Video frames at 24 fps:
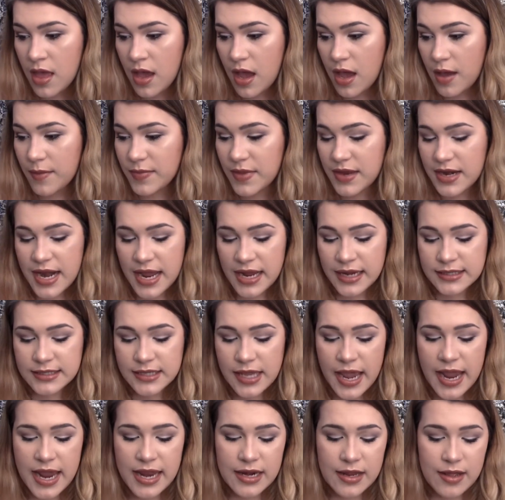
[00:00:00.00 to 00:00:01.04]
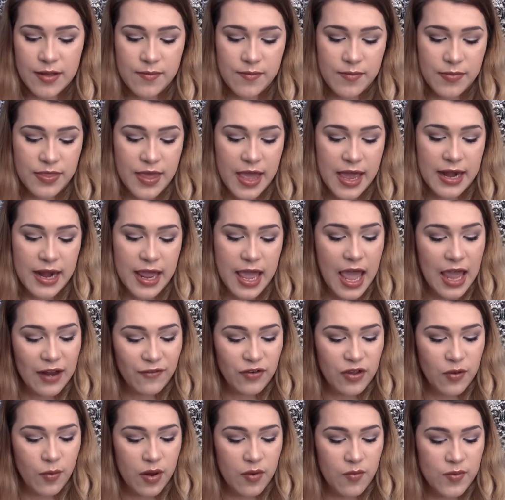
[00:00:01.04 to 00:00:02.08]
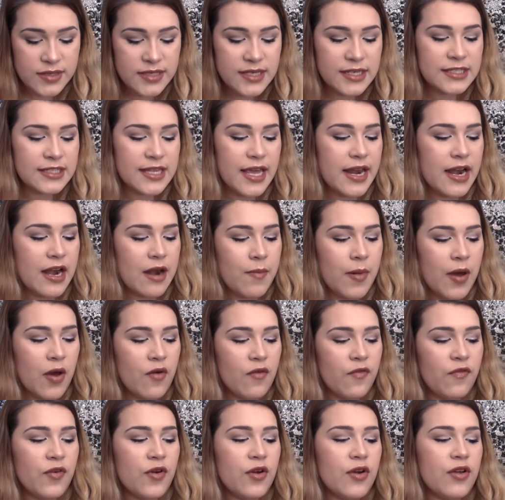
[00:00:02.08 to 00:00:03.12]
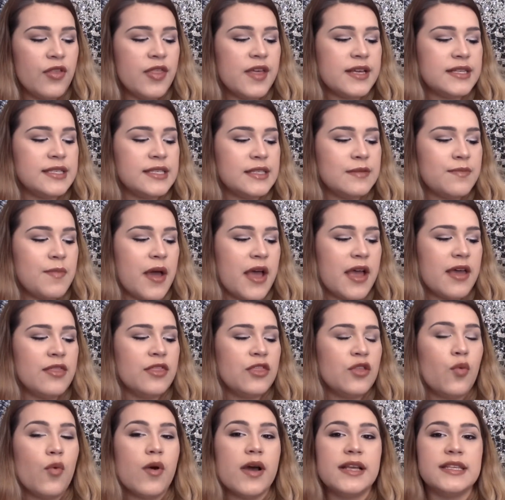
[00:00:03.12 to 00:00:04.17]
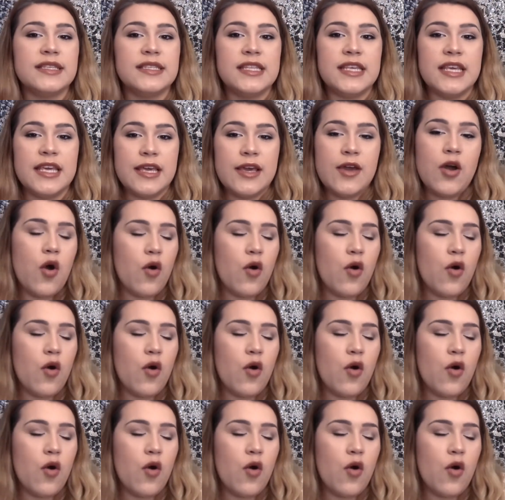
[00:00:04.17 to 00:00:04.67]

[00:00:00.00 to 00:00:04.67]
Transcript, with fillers: Um, the next item that everyone was excited about for this month was the